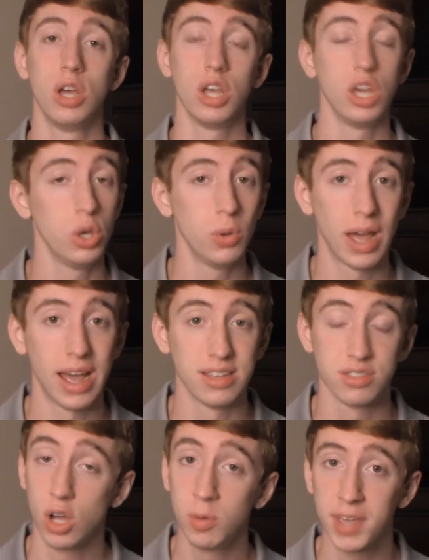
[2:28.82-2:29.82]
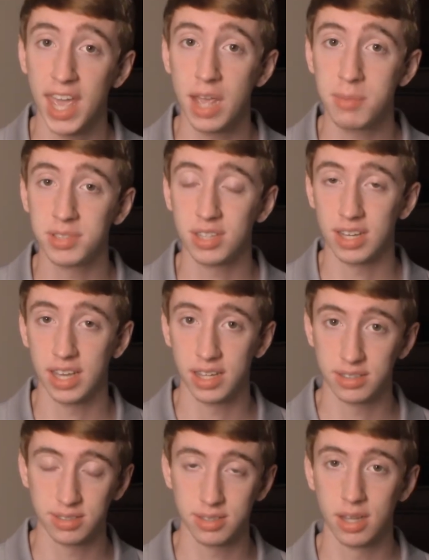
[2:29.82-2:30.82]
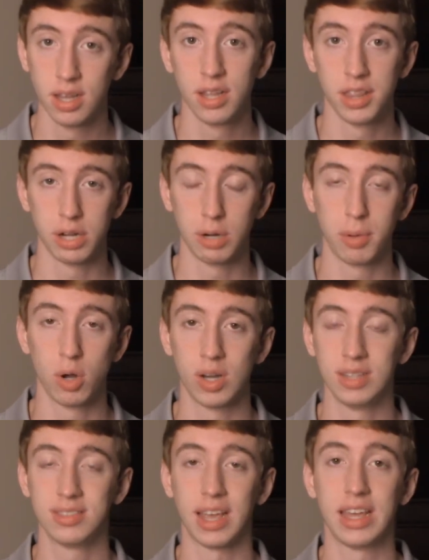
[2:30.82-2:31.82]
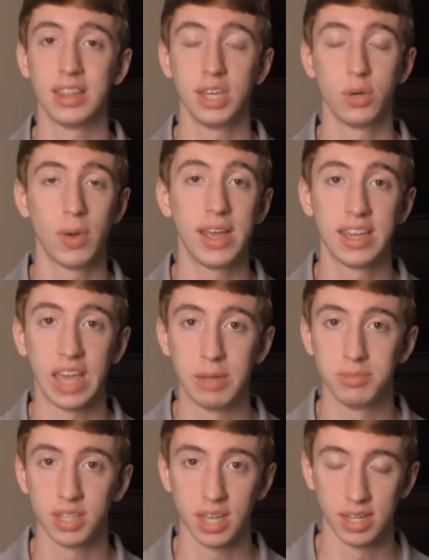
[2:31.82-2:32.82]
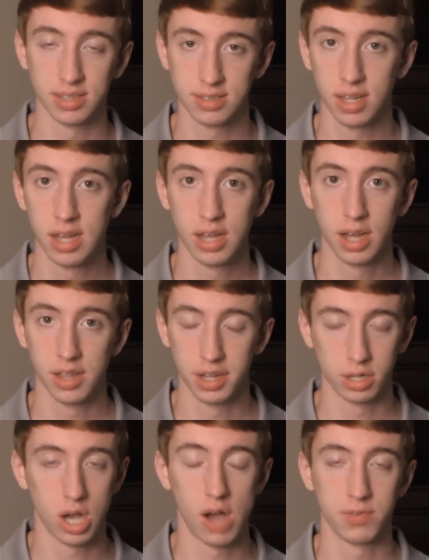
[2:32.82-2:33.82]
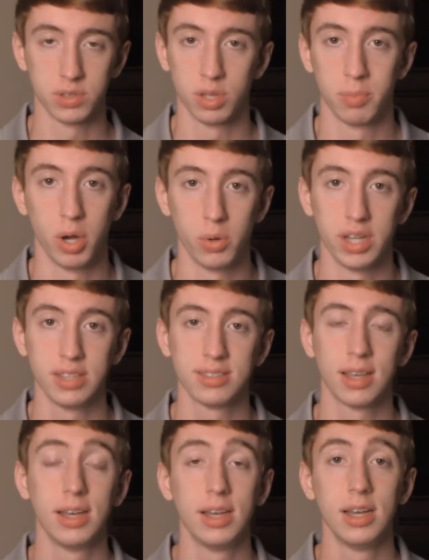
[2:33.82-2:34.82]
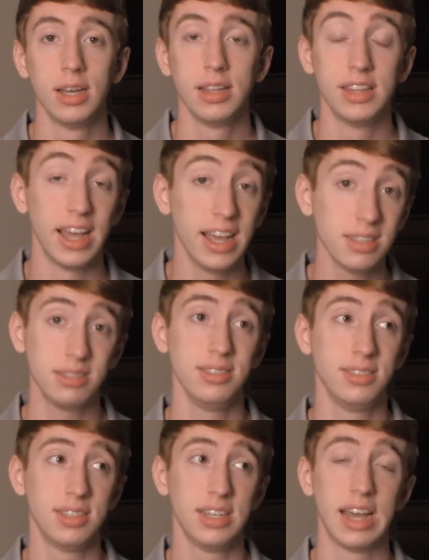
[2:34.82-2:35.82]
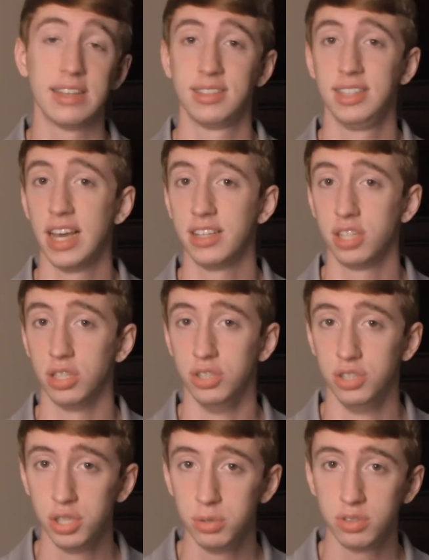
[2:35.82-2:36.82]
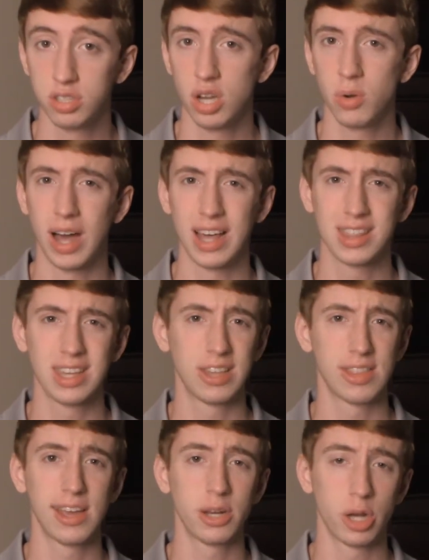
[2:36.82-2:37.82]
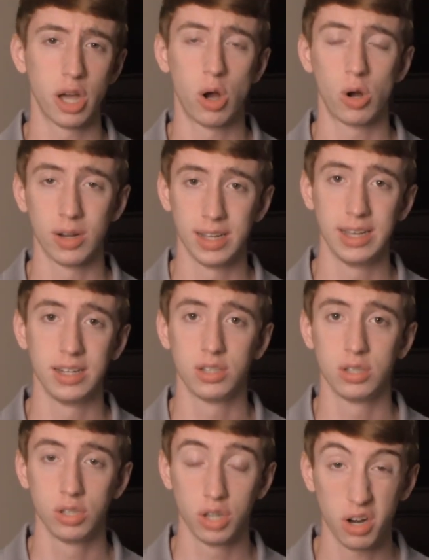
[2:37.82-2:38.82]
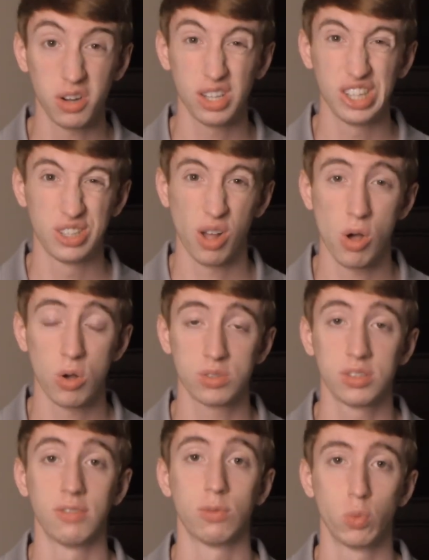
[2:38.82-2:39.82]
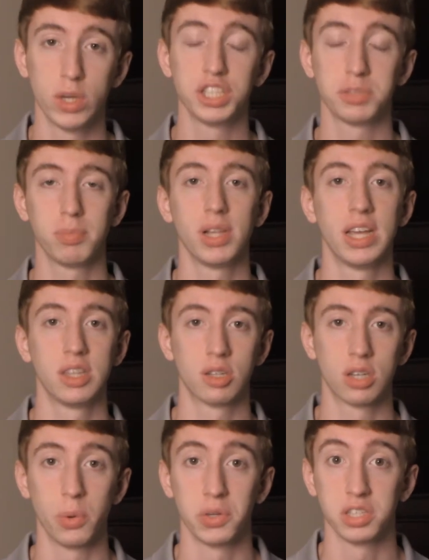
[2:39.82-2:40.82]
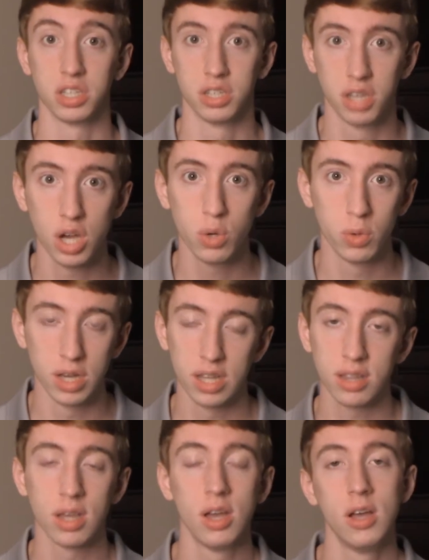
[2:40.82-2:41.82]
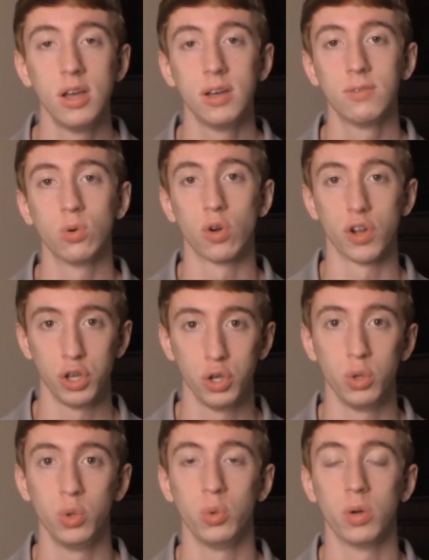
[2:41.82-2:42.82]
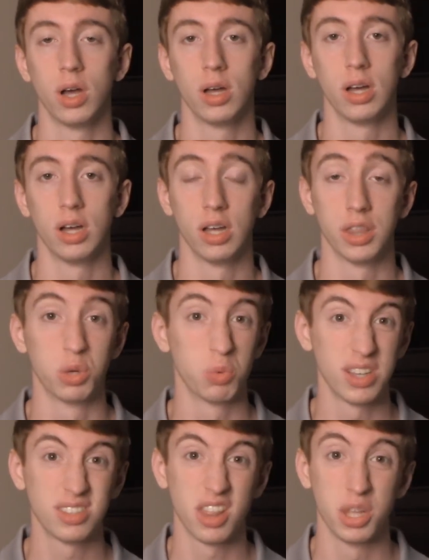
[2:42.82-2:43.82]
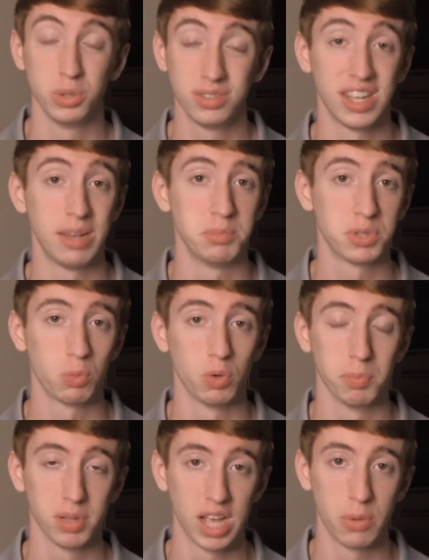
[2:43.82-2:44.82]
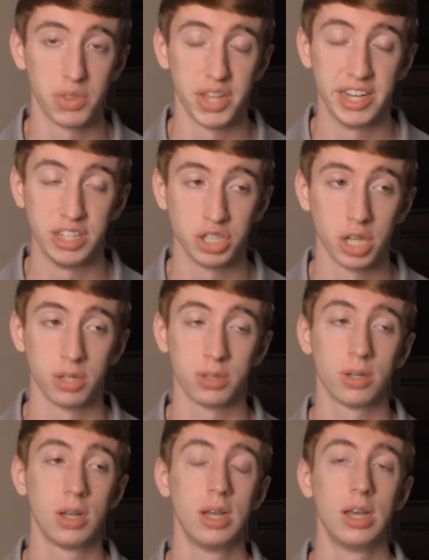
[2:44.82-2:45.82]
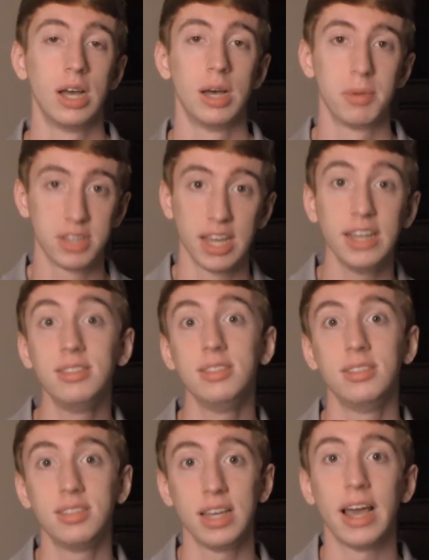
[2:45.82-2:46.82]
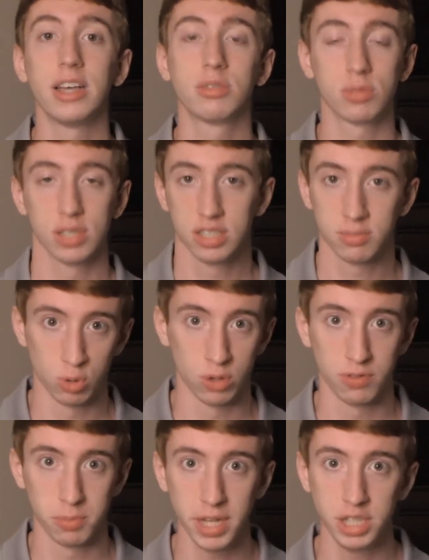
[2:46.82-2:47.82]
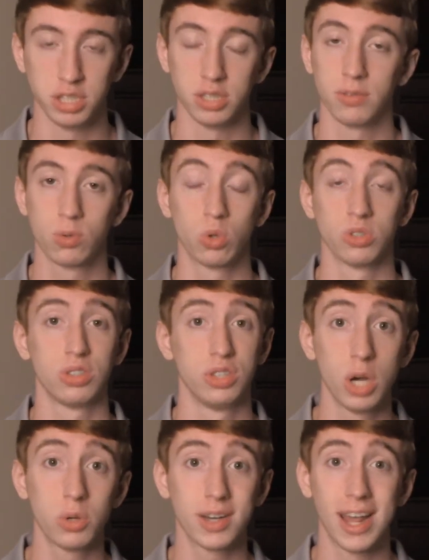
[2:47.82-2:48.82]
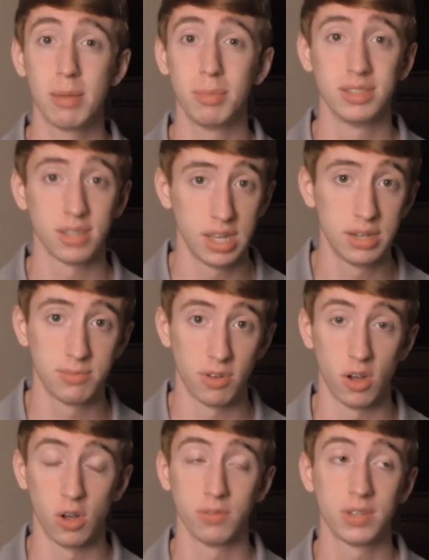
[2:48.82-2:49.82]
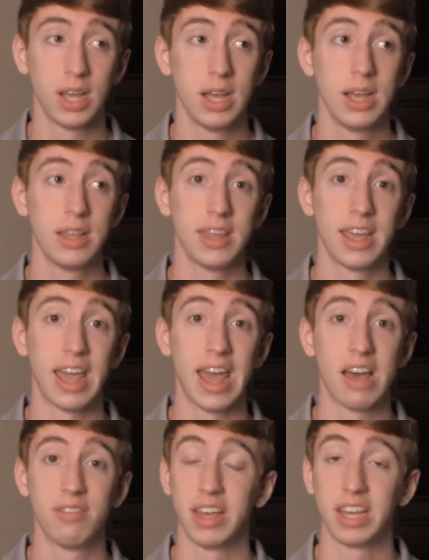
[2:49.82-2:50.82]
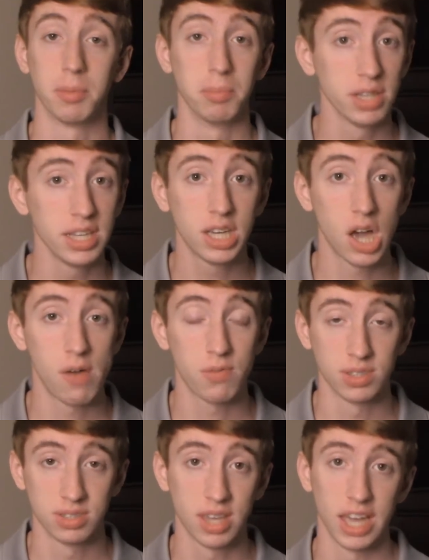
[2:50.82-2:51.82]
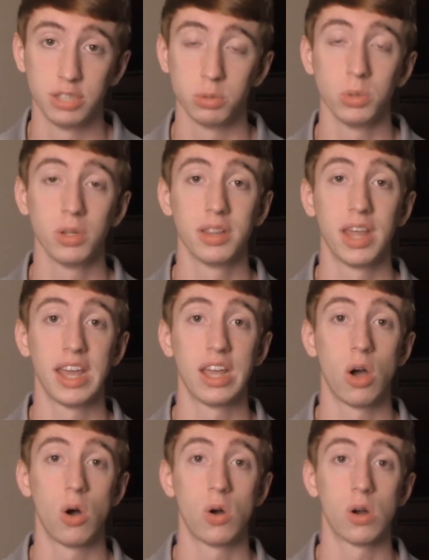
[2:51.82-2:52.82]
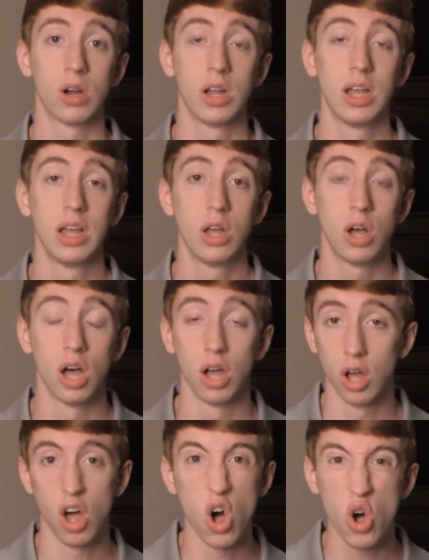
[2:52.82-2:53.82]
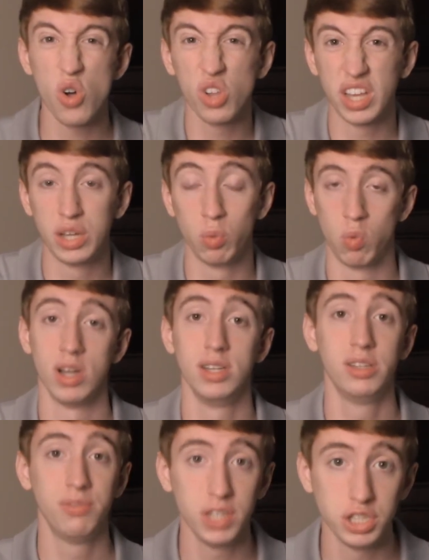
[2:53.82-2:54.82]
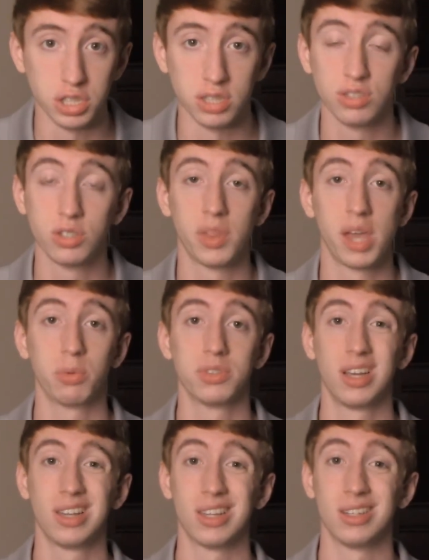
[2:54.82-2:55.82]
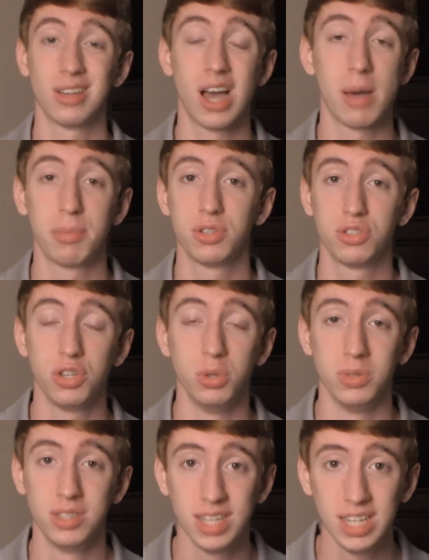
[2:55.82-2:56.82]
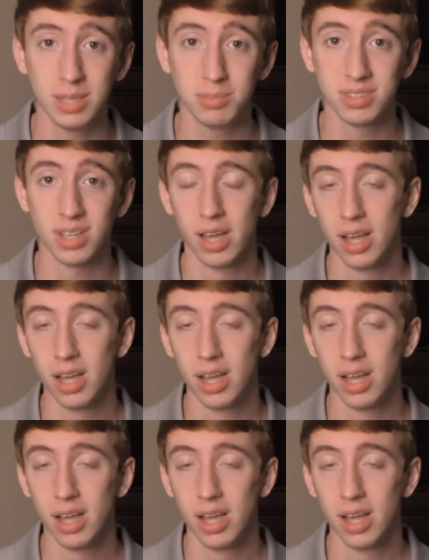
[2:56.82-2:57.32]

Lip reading: who has home games against their opponents and the away games against their conference opponents. The SEC has yet to do so. I think they are in currently talks of which plan they're going to go with for who the rest of those teams will play within each other. But the ACC has released more information. Of course, Notre Dame is involved. They have a complete conference schedule. They are all in one division, so they will take the top 2 teams'